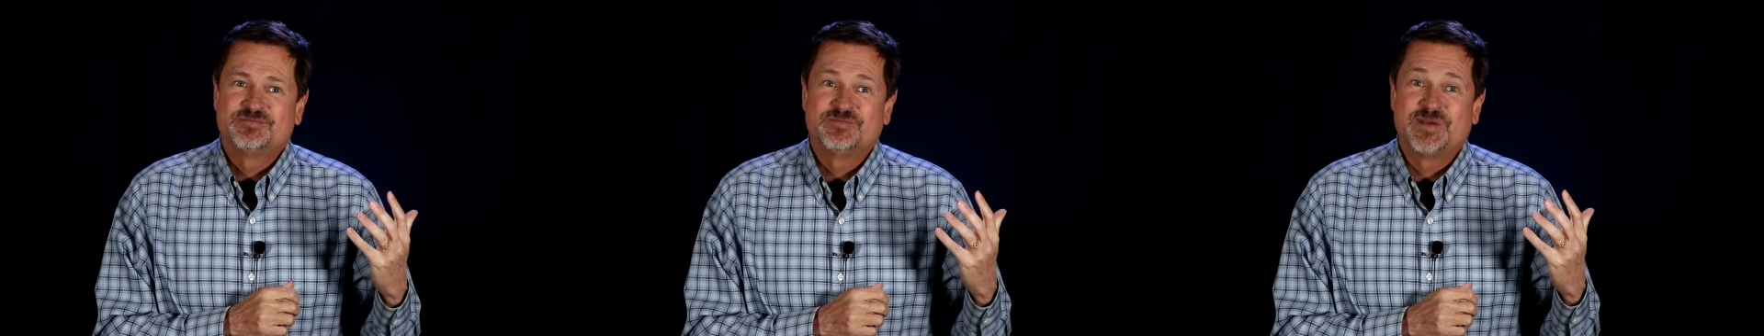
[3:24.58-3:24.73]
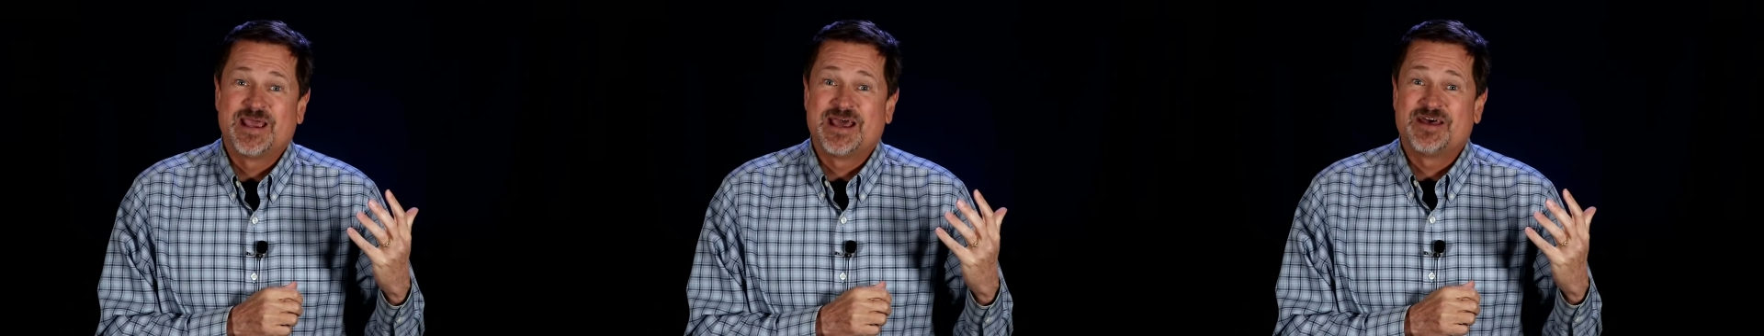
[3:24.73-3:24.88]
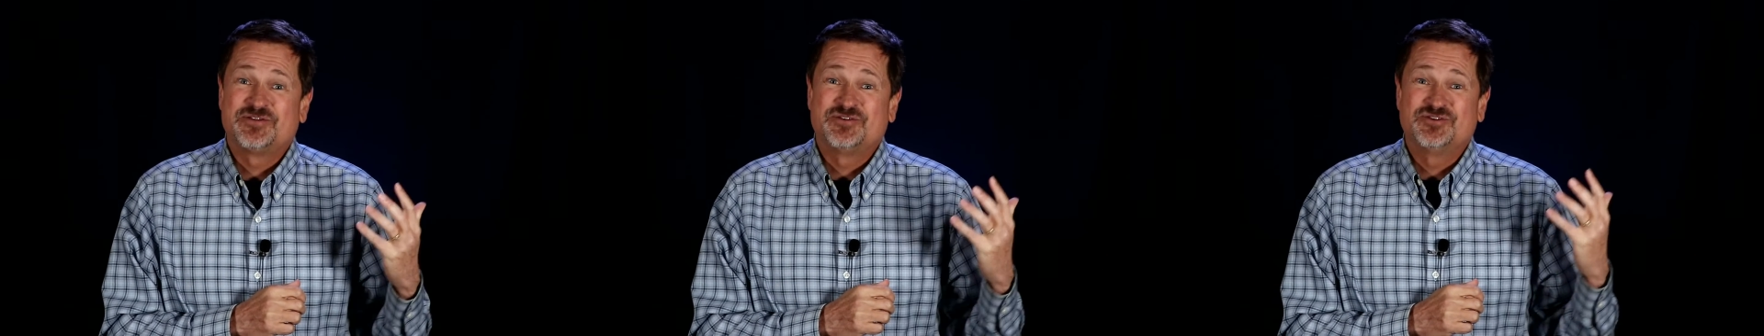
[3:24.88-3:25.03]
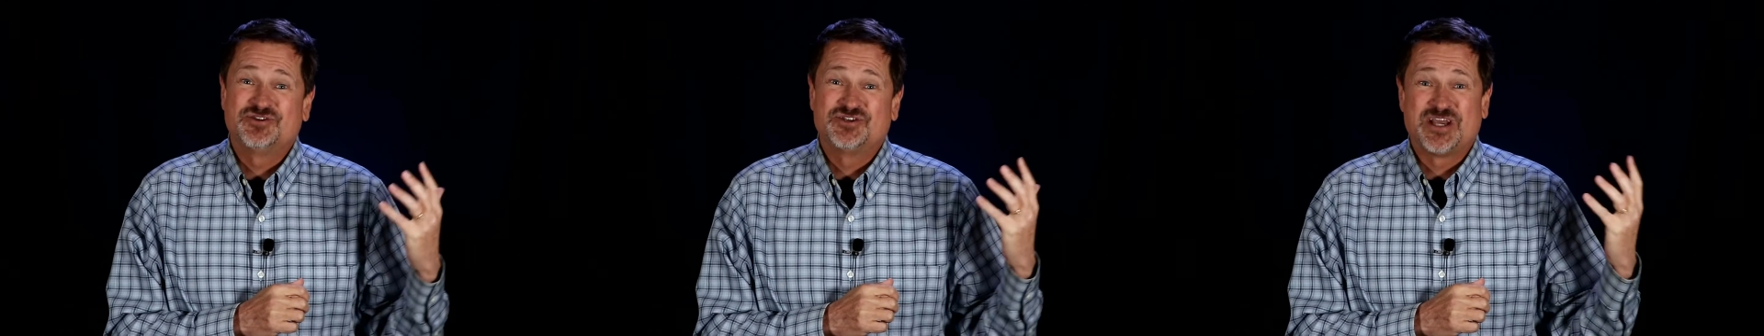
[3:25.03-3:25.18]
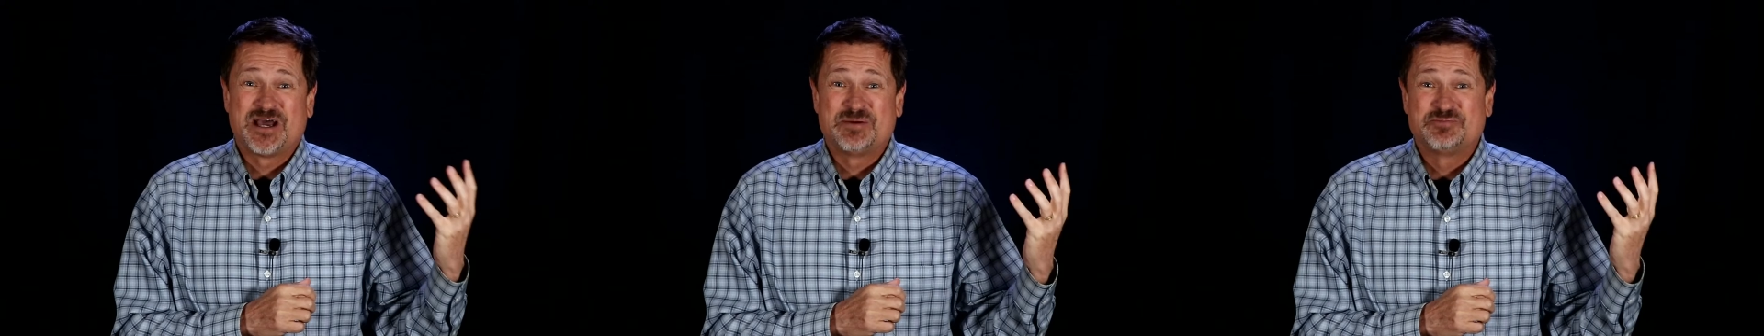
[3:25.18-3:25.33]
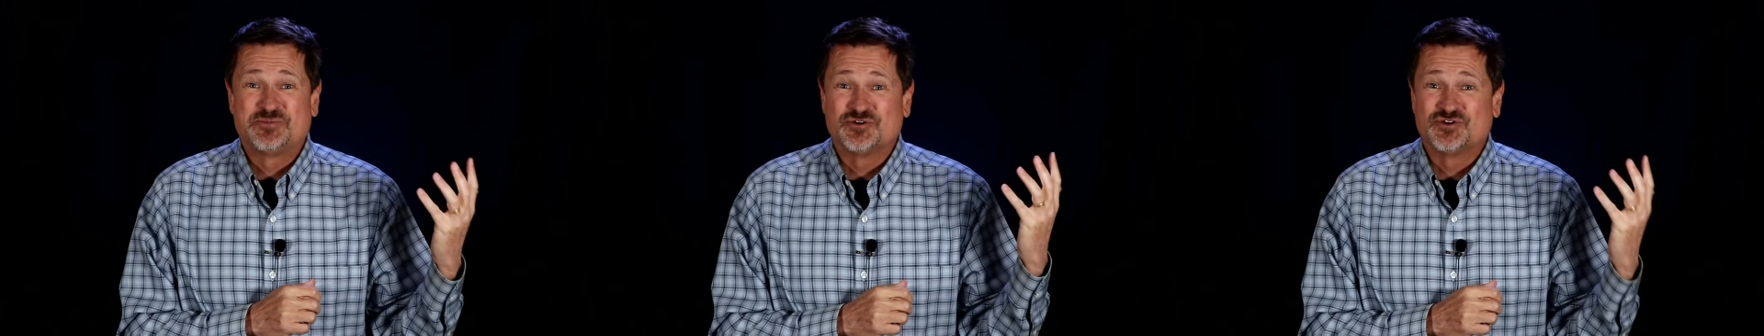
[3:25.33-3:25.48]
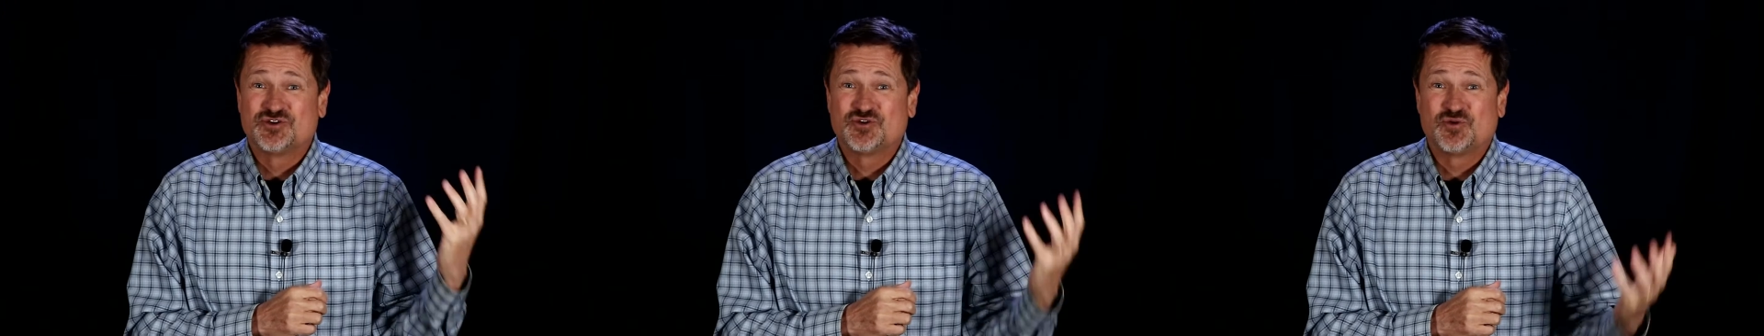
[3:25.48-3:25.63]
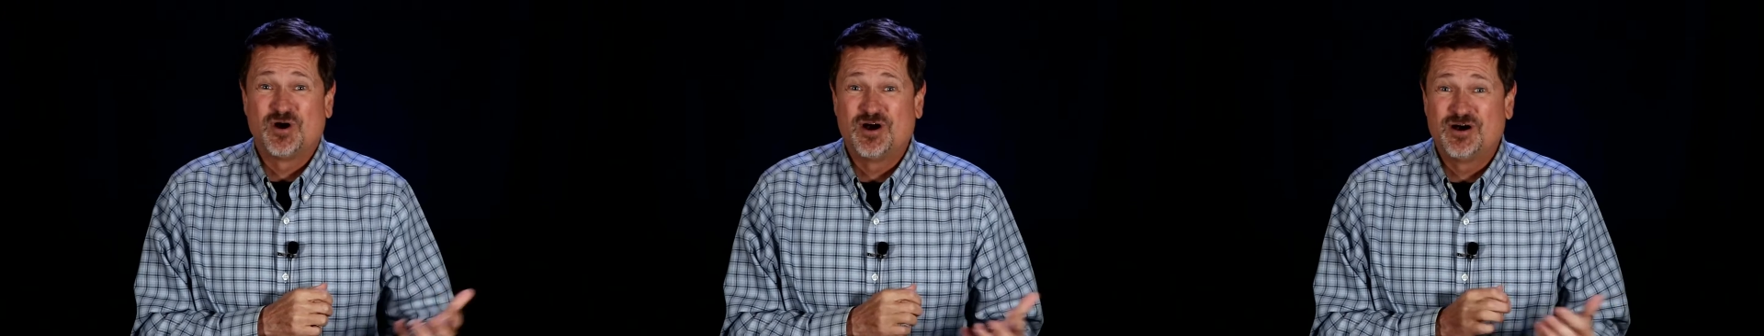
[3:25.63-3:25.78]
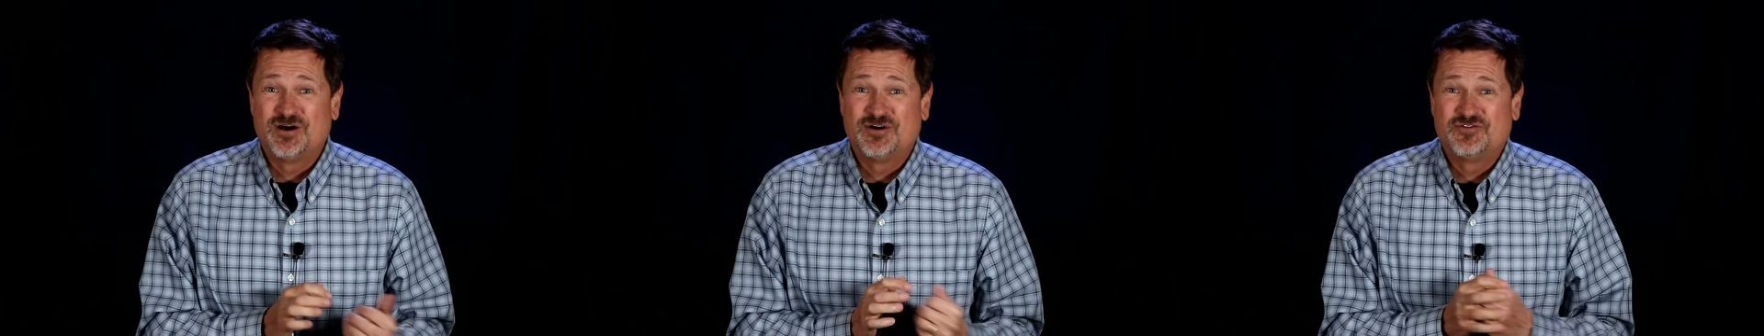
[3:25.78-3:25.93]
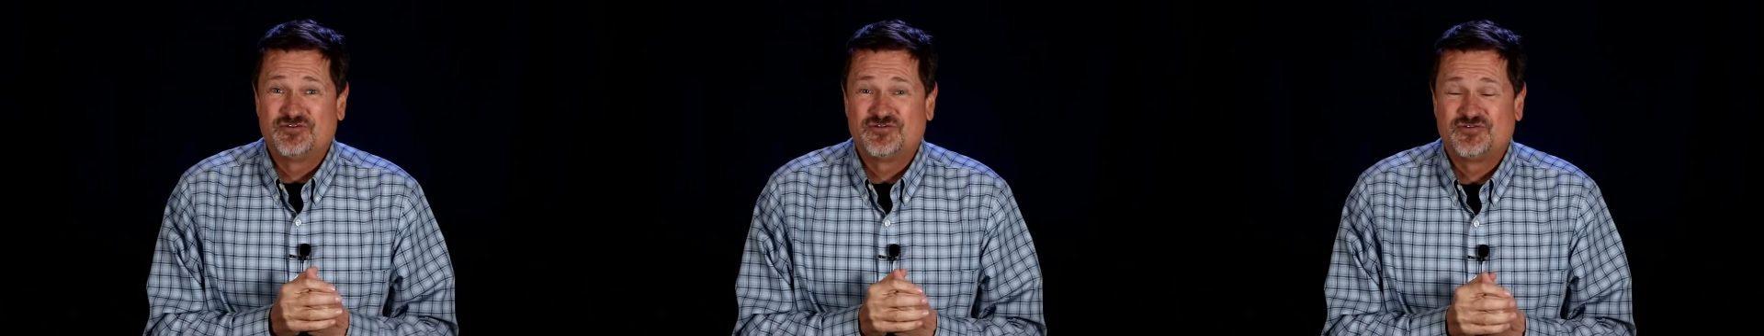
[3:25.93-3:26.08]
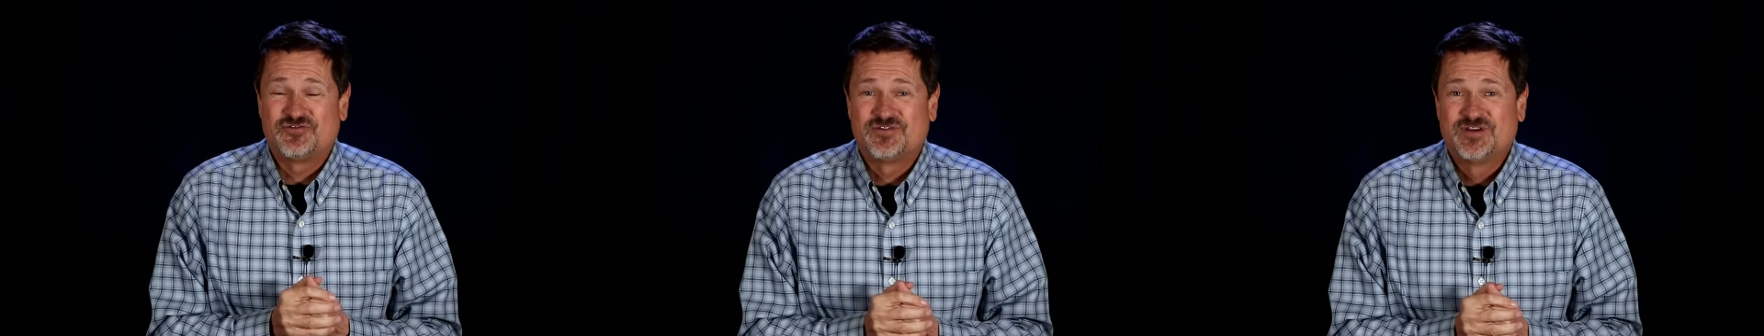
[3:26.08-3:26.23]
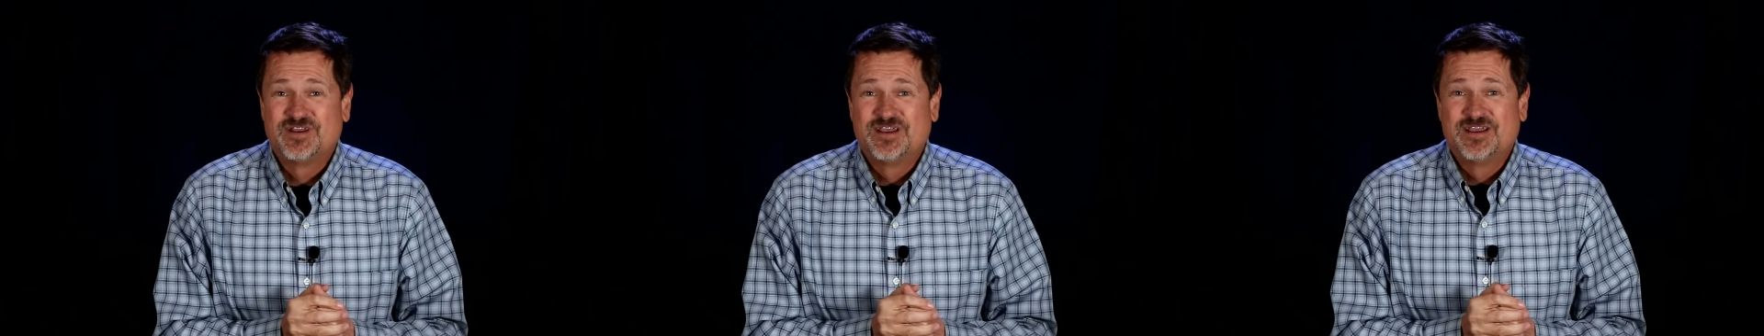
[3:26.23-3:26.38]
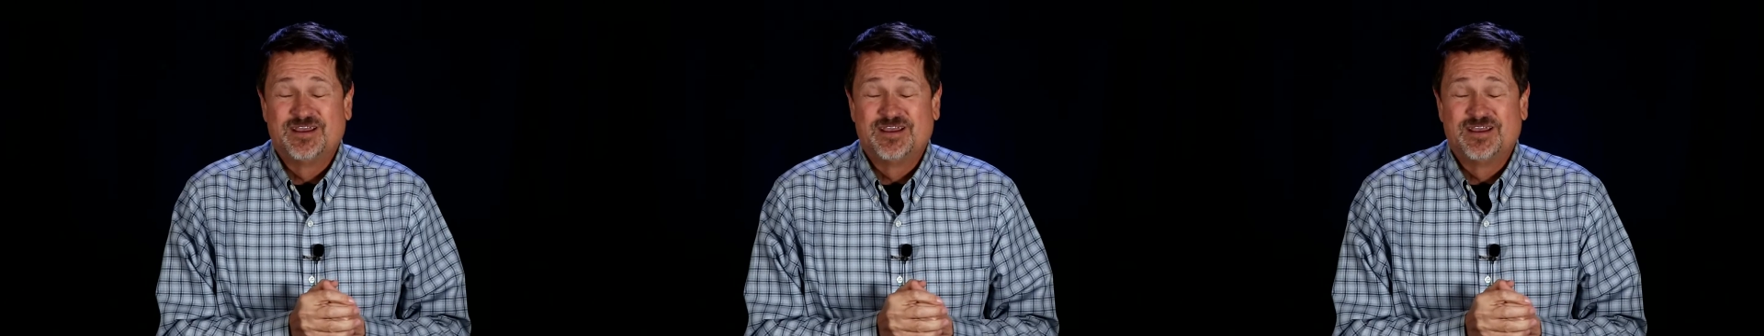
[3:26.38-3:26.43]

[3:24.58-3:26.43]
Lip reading: Matthew chapter 12,